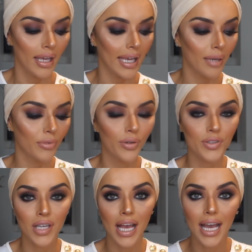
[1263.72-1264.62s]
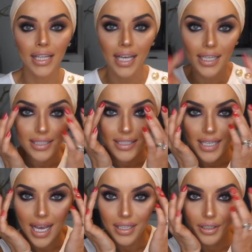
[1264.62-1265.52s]
And I'm going to highlight a
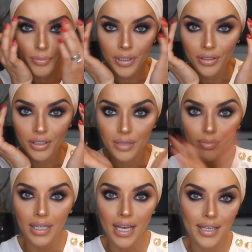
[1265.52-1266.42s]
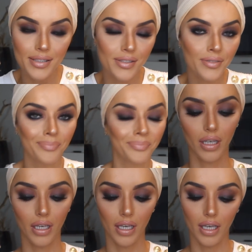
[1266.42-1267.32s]
tiny little bit underneath my eyes.
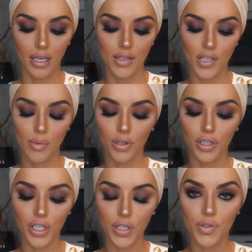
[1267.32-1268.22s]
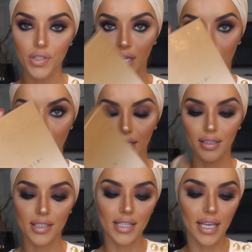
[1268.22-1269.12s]
So I'm going to use again the
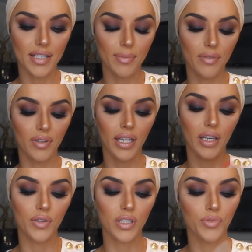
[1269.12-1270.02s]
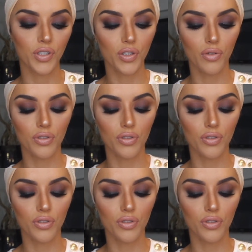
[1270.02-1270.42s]
Anastasia Beverly Hills. I'm just